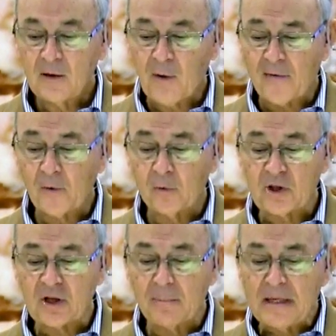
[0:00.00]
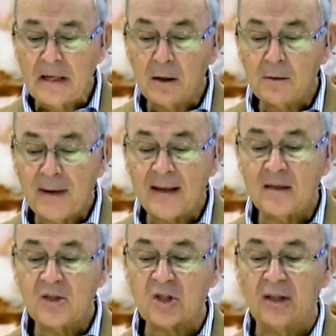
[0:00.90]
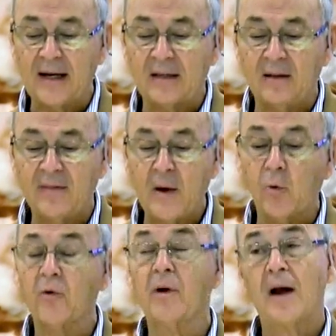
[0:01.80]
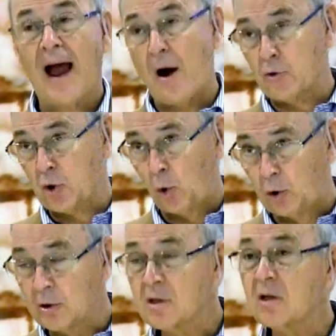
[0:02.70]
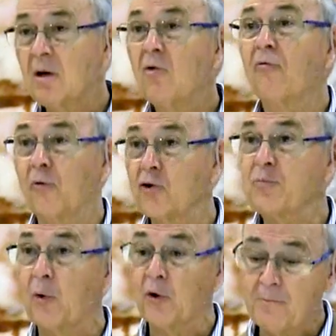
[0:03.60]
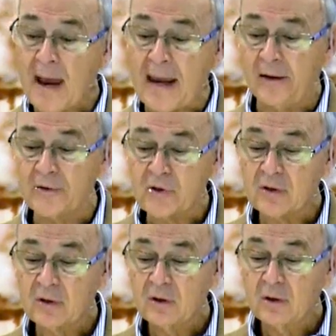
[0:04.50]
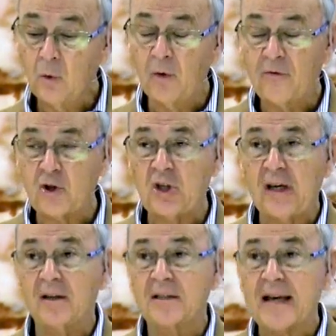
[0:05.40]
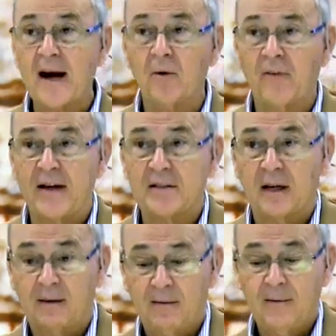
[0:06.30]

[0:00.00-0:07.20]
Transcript: Rather, it was some young men selected. They were households, firstborn males, who officiated the sacrificing.